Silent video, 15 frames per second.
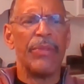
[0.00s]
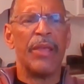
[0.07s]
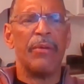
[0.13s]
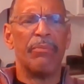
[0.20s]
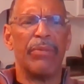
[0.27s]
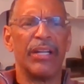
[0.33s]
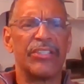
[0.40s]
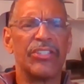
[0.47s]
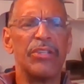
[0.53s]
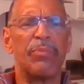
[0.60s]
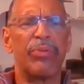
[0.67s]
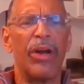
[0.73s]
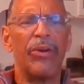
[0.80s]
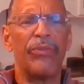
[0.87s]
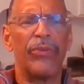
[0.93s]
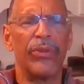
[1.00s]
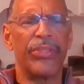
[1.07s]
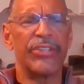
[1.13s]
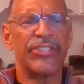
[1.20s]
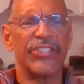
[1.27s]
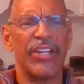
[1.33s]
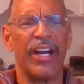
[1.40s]
But she brought forth a
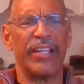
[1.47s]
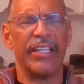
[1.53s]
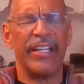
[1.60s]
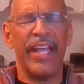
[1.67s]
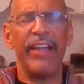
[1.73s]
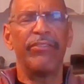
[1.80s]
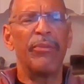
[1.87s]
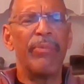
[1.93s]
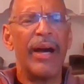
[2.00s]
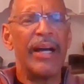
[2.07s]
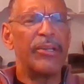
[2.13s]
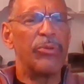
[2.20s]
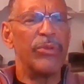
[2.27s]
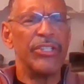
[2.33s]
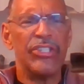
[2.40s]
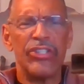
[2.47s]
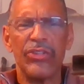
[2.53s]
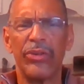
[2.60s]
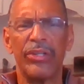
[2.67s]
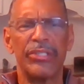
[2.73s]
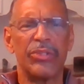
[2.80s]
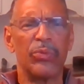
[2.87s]
son, and everybody
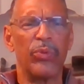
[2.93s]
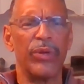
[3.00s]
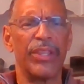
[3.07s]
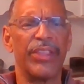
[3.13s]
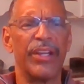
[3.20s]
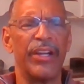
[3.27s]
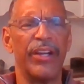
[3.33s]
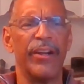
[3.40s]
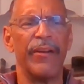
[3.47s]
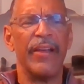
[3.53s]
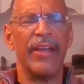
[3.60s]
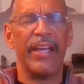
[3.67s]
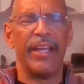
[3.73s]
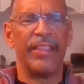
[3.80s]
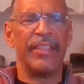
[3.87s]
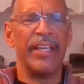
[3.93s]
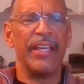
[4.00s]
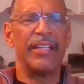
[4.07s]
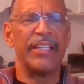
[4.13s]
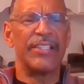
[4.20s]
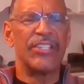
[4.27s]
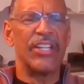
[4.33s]
rejoiced with her. Then it
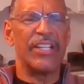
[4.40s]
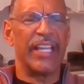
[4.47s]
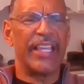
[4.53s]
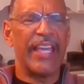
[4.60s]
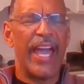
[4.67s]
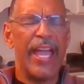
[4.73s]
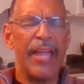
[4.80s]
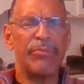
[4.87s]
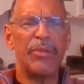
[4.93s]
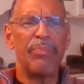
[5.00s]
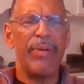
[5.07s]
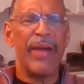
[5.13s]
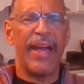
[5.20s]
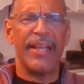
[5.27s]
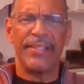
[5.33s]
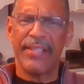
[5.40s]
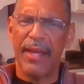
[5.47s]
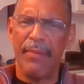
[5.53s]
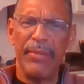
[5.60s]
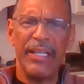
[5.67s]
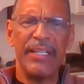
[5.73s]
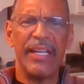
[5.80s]
said it came to pass. That
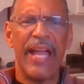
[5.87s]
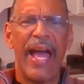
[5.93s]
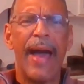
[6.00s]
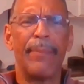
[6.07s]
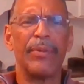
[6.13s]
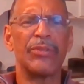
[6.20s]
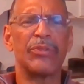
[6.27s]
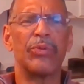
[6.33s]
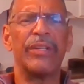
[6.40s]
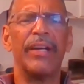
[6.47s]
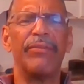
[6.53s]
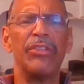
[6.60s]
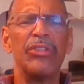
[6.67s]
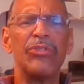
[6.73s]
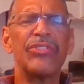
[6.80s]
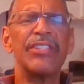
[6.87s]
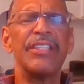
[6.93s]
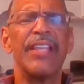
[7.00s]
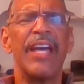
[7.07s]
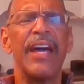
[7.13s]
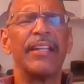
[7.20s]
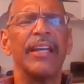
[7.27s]
means it happens. Whenever you see that